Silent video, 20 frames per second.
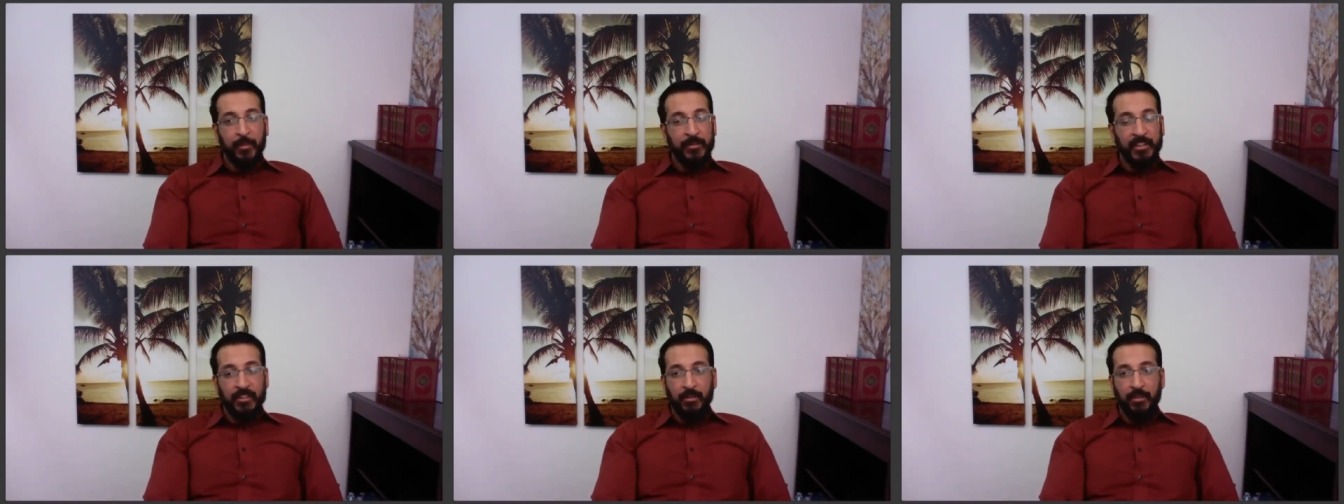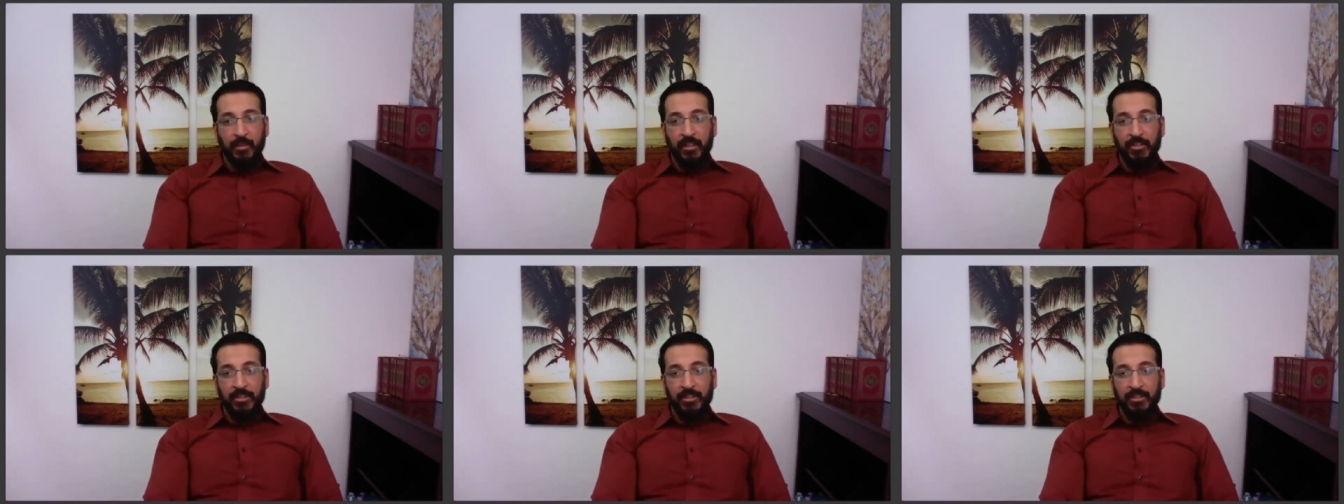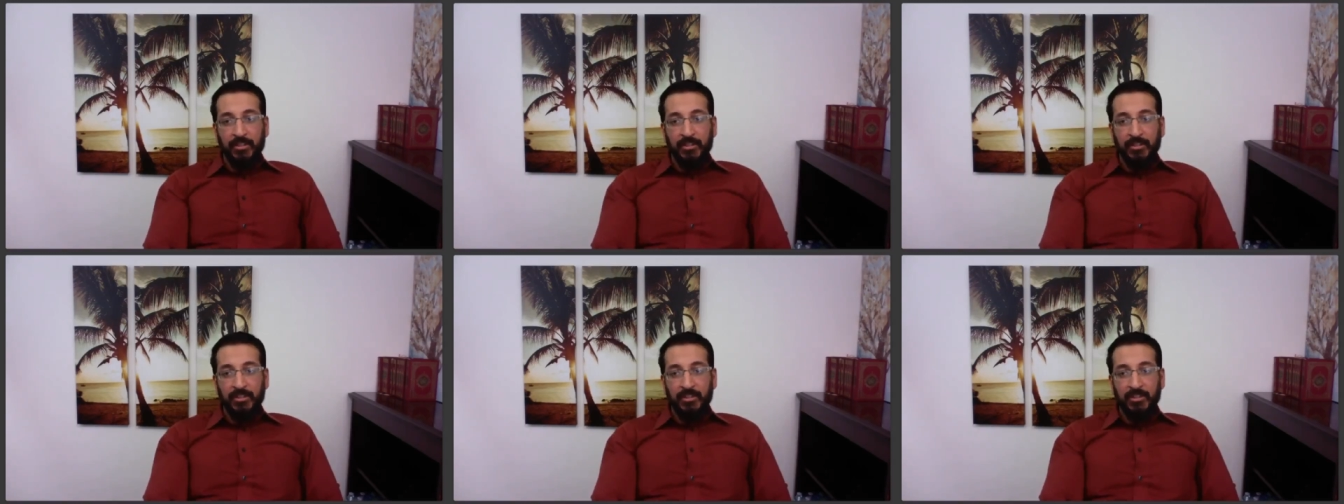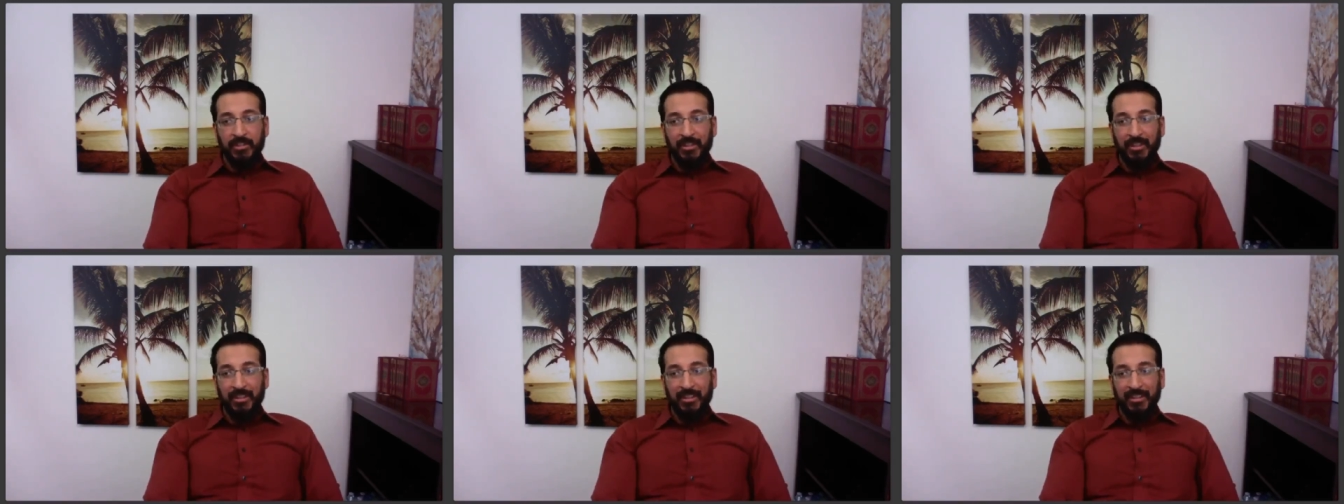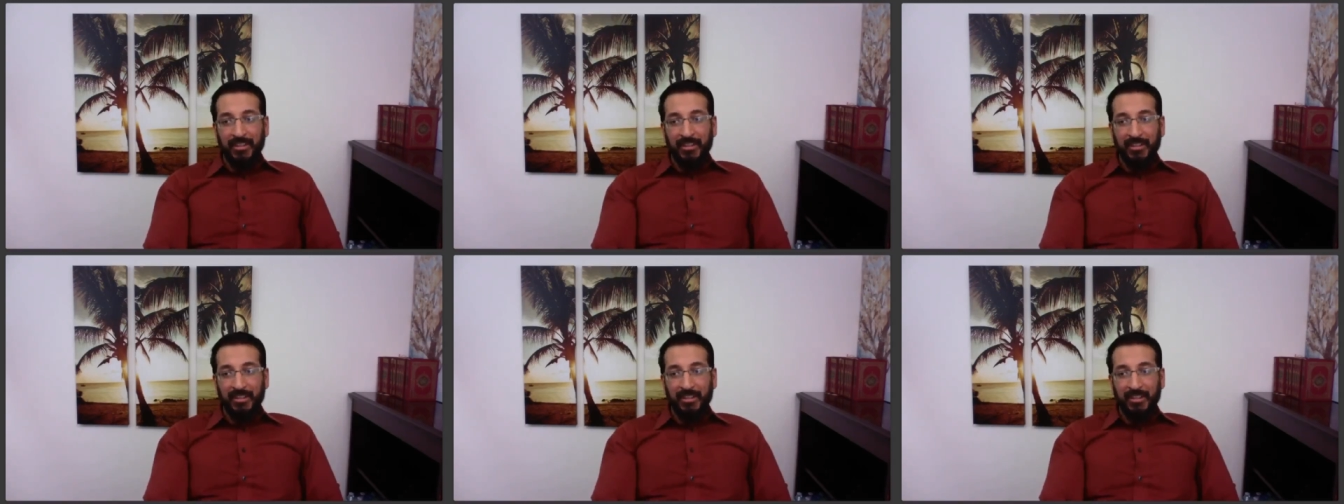me any questions,
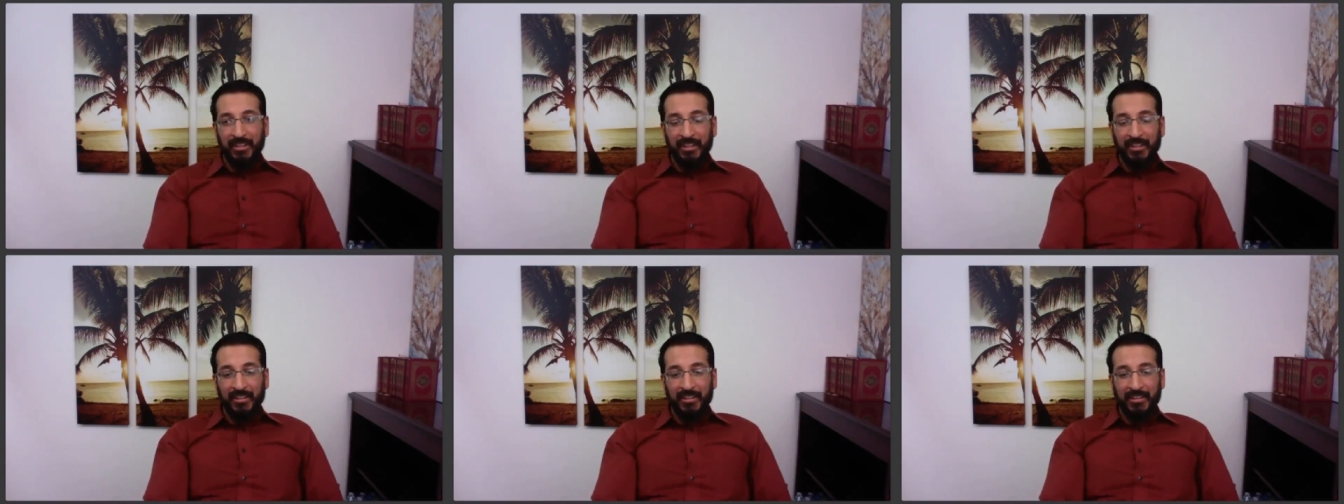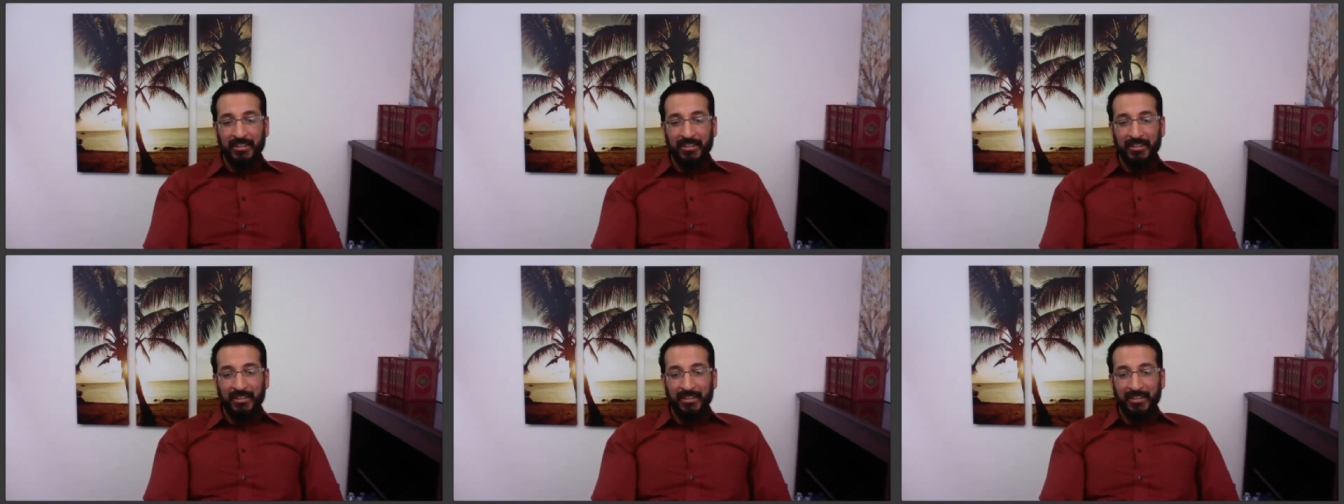inshallah. And